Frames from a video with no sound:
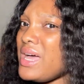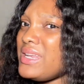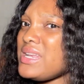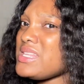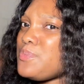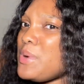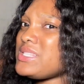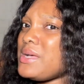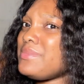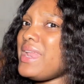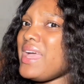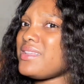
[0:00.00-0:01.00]
And at this point,
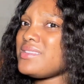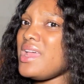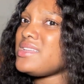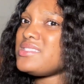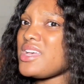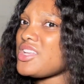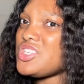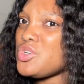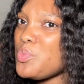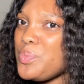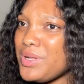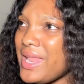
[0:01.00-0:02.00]
I'm like, Nelly, take a chill
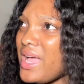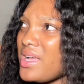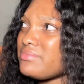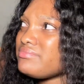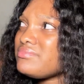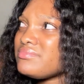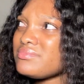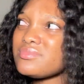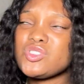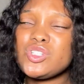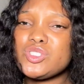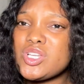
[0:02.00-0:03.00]
with you. Like,
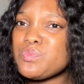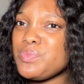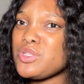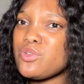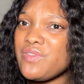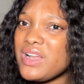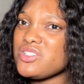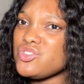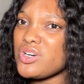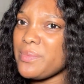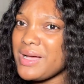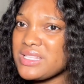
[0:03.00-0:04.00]
you're just being overly
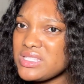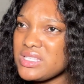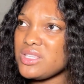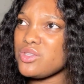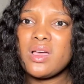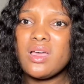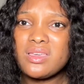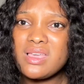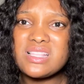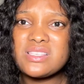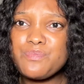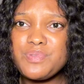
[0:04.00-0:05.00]
dramatic,
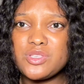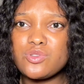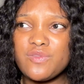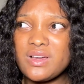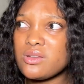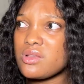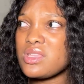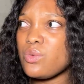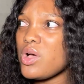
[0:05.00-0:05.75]
getting pissed over nothing.